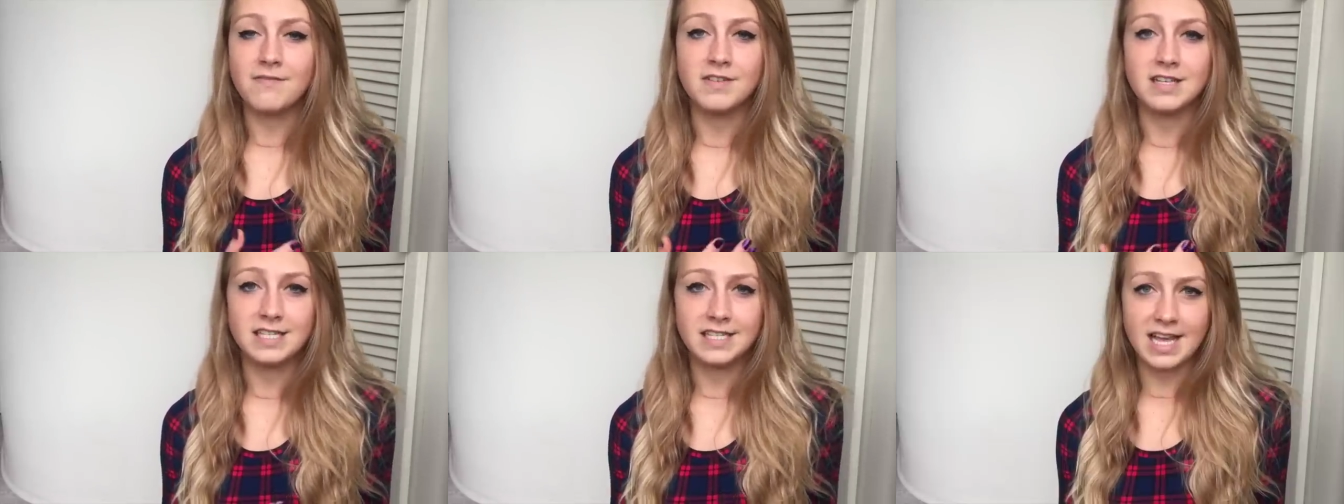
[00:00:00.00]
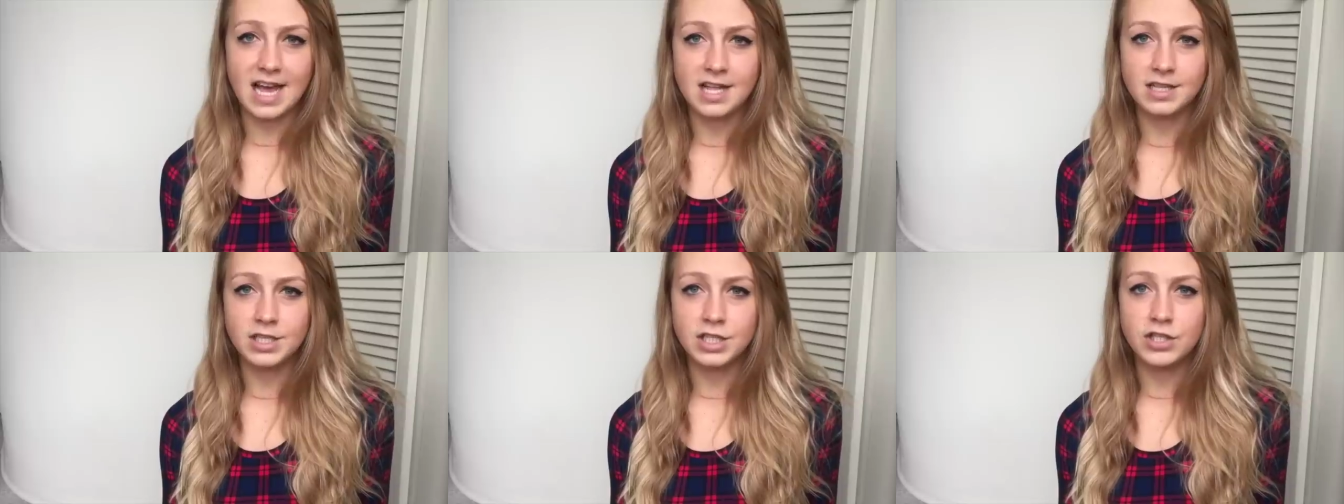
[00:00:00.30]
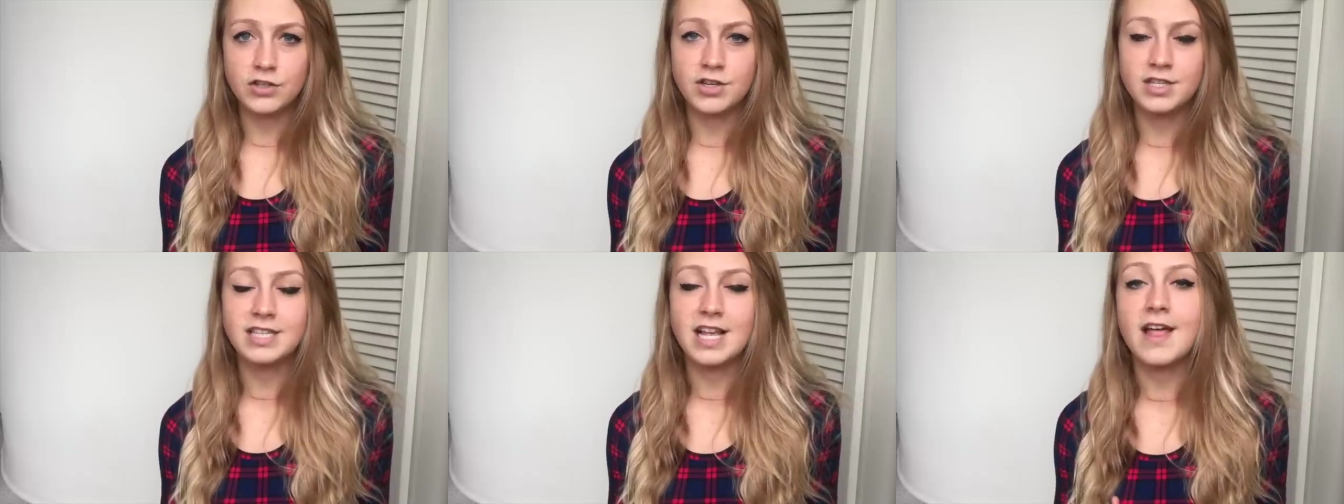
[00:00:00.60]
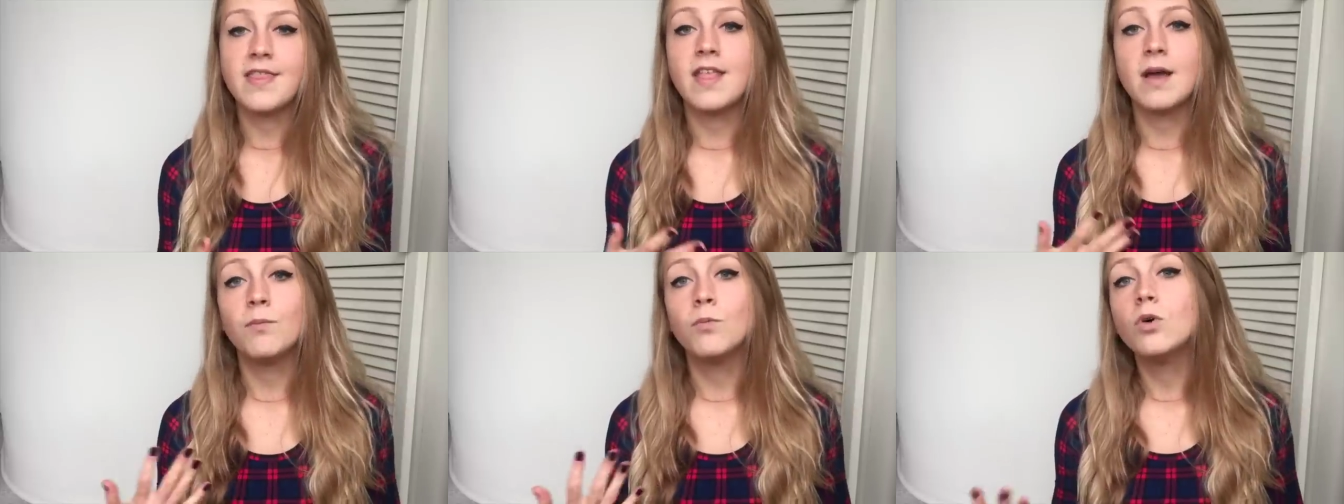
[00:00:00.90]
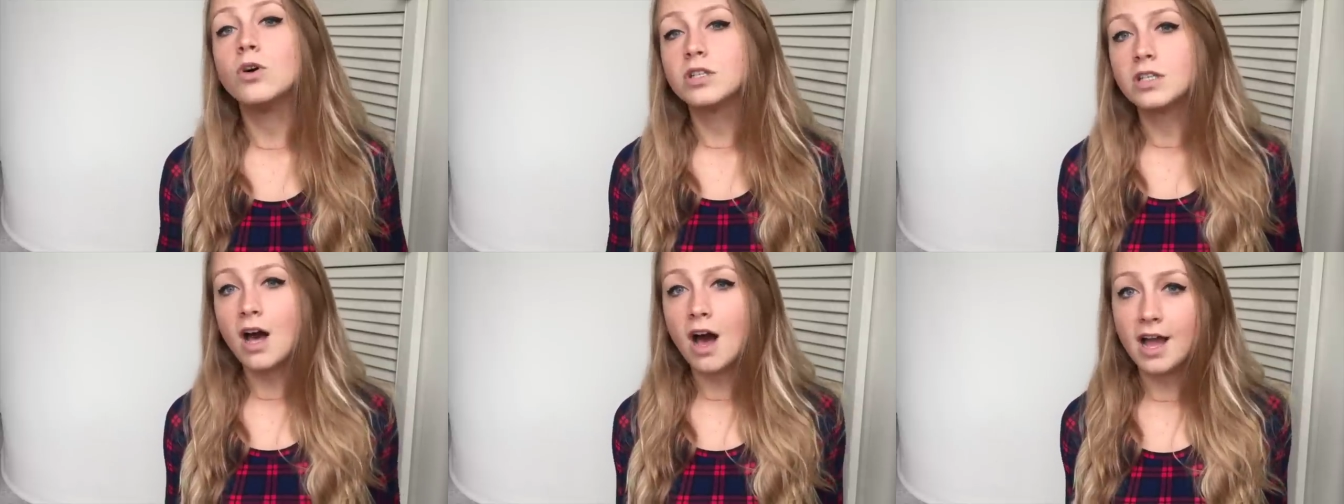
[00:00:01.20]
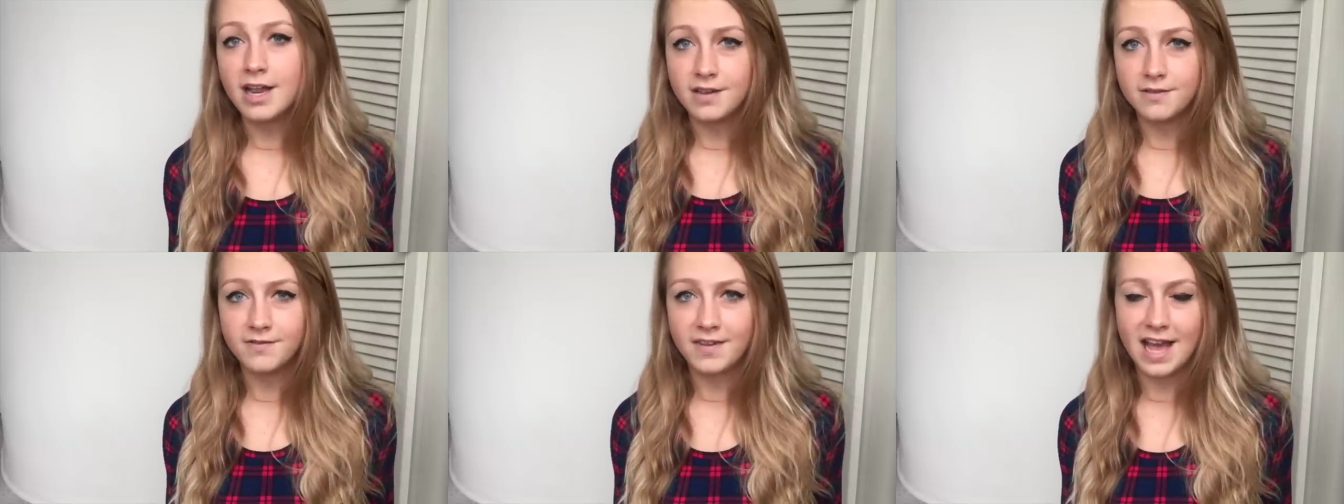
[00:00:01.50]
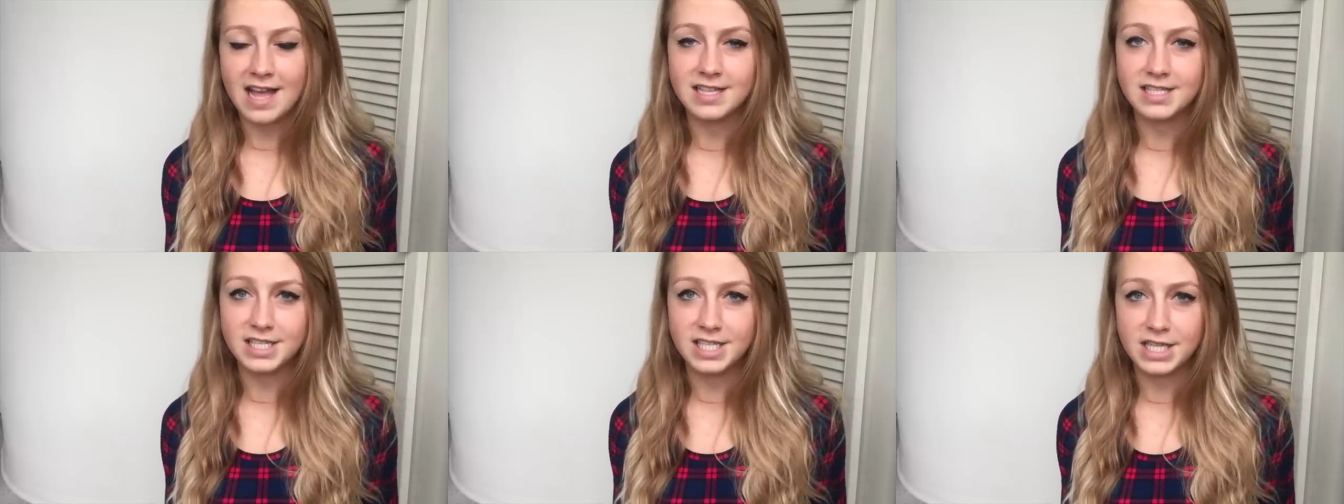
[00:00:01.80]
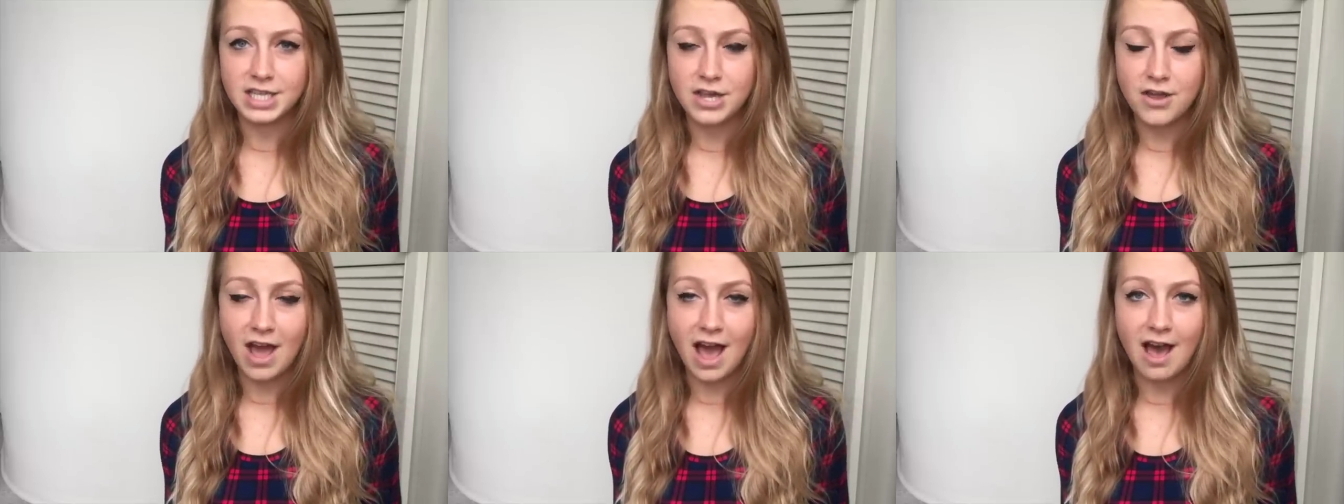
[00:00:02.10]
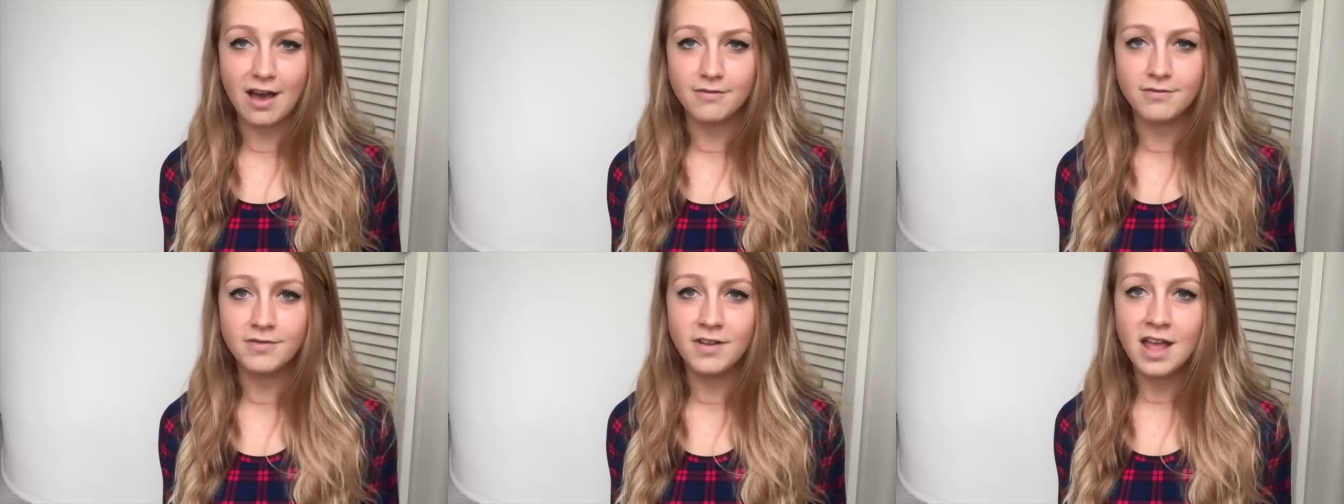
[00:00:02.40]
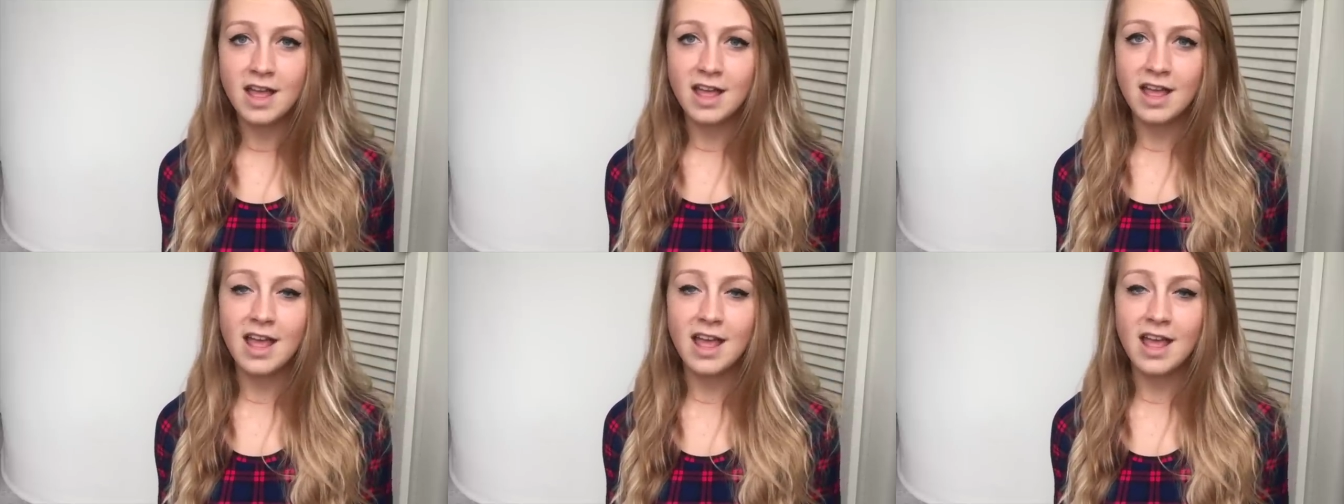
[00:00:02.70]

if it's cancerous, and then what kind of cancer you have.